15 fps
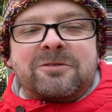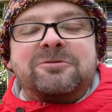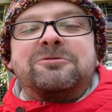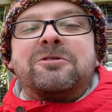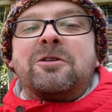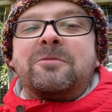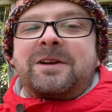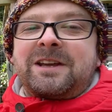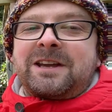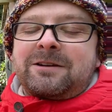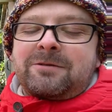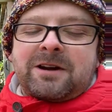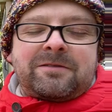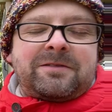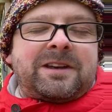Rome in a
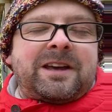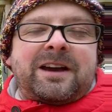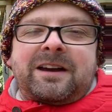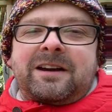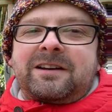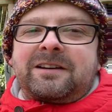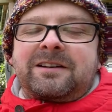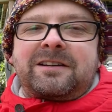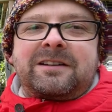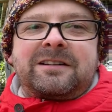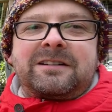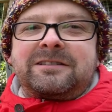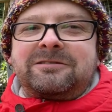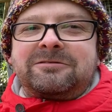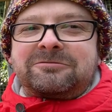heat wave. Yeah.
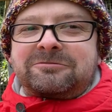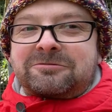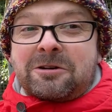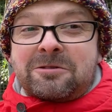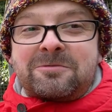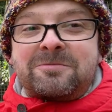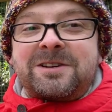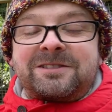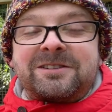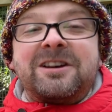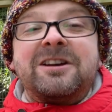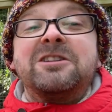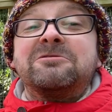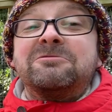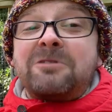Rome is
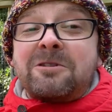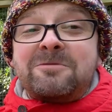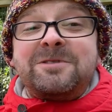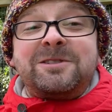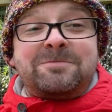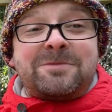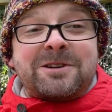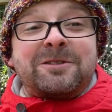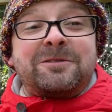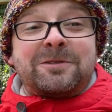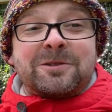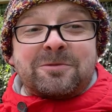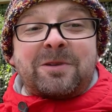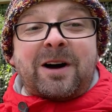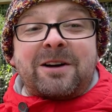
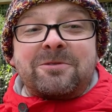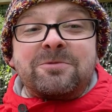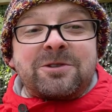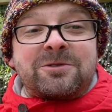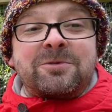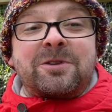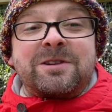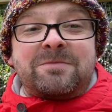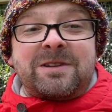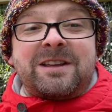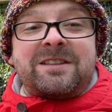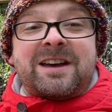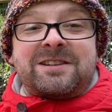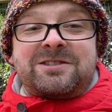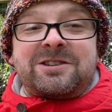beautiful, but I wouldn't want to be
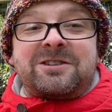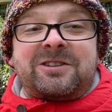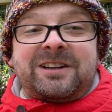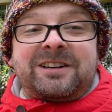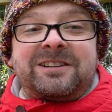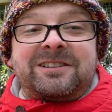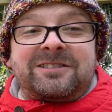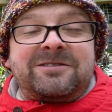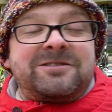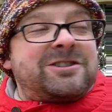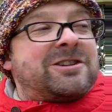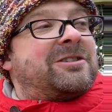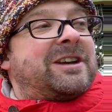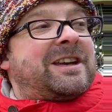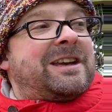there during a
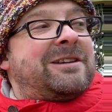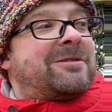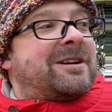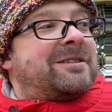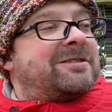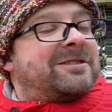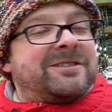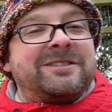heat wave.